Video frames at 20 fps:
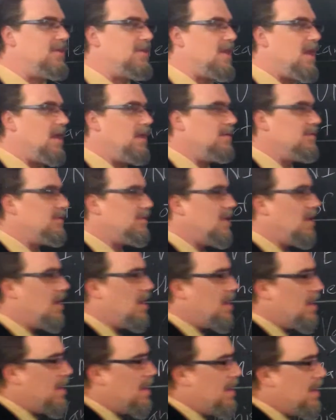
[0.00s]
things,
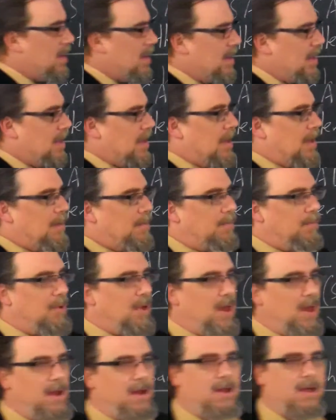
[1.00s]

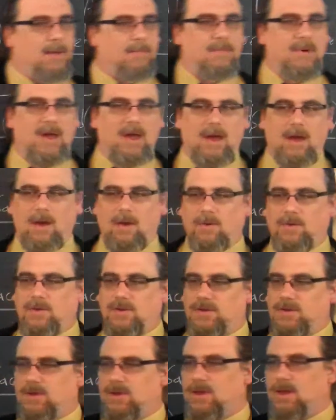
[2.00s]
but
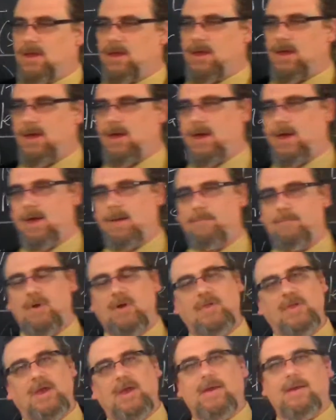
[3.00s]
about uh,
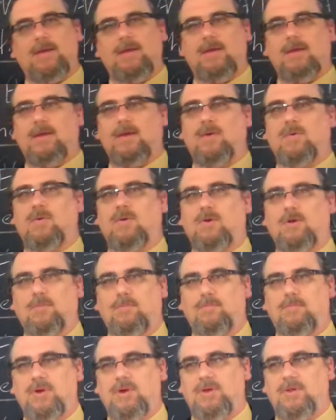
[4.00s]
building. When you're
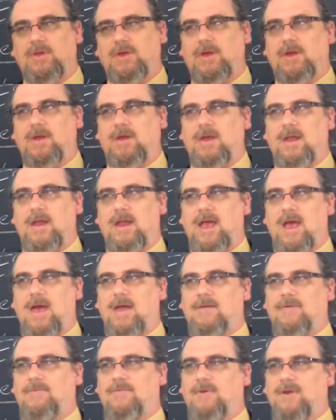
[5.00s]
building an
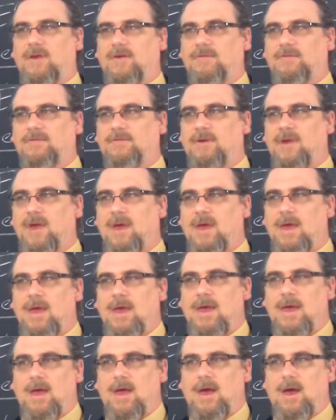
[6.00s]
edifice,
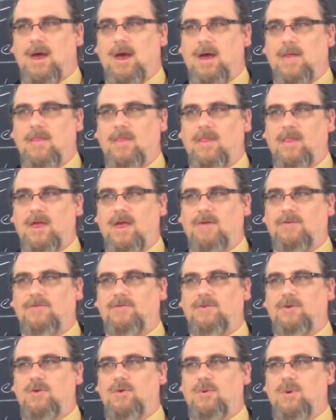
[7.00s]

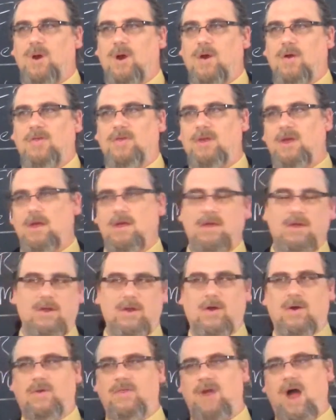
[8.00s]
unless you are the, you
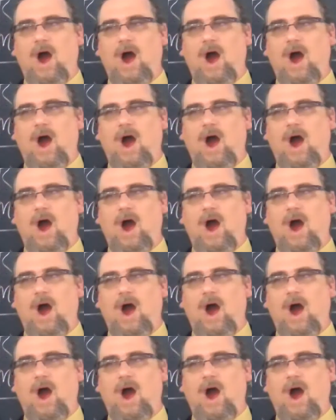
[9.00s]
know, the